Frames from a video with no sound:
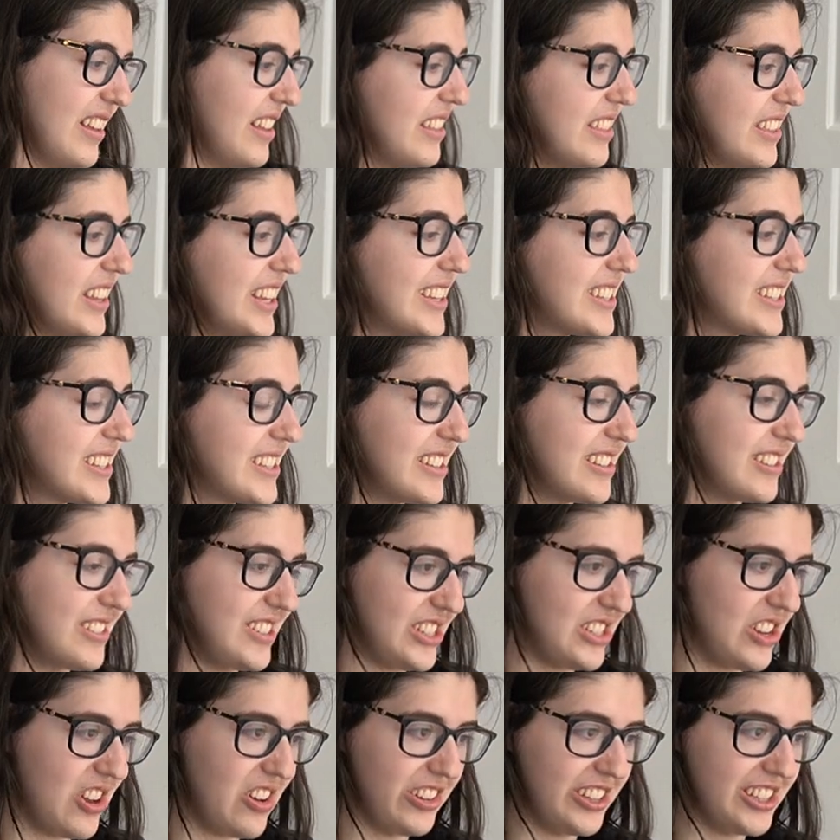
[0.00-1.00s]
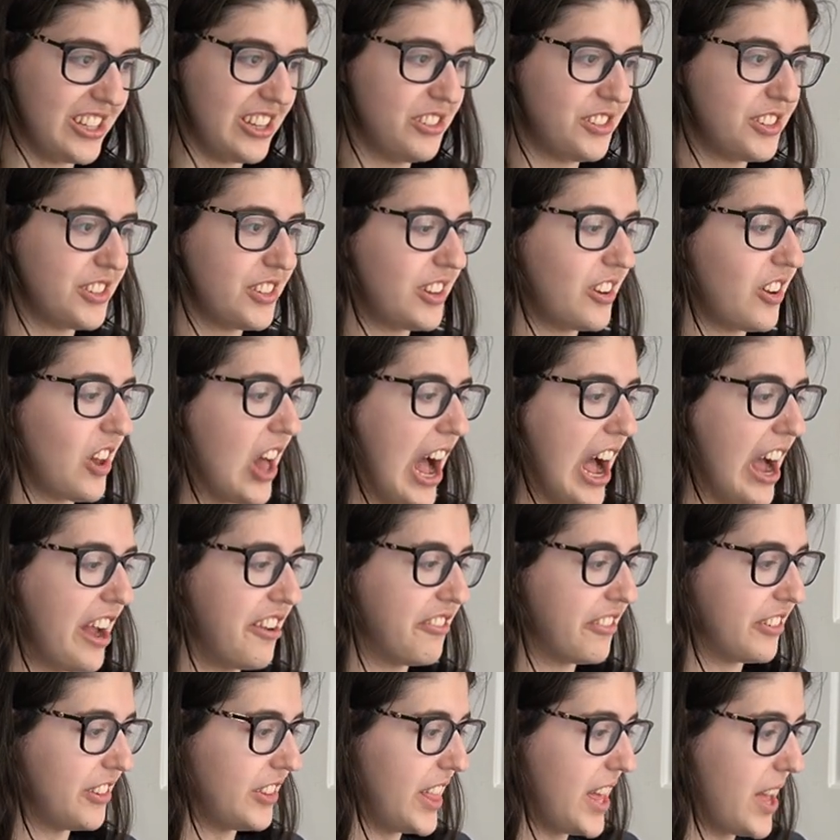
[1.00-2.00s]
This song sounds a little high
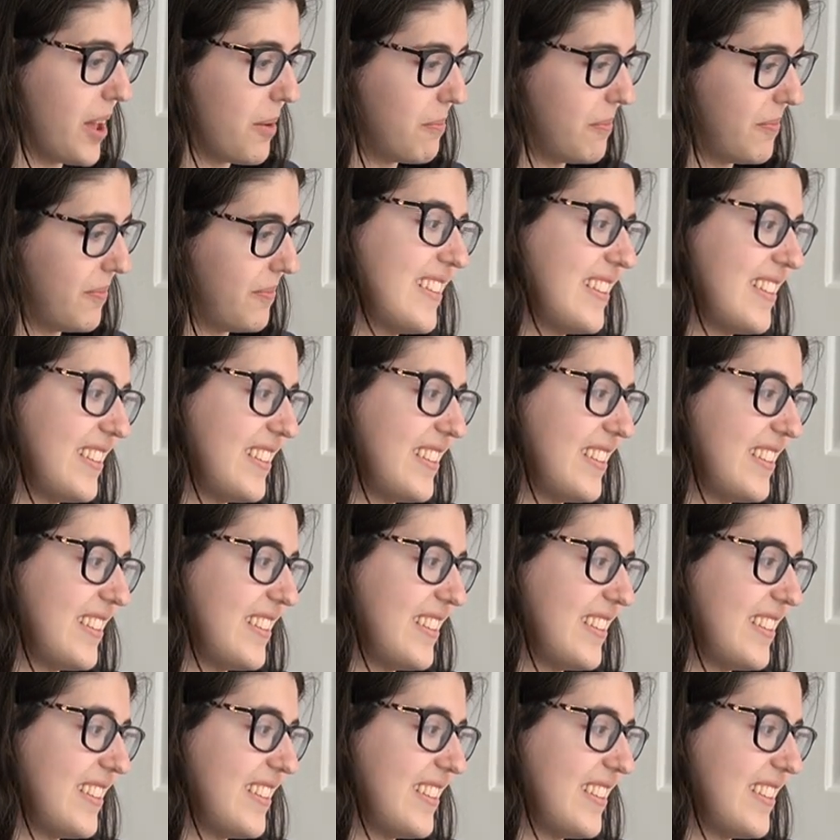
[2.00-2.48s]
for them.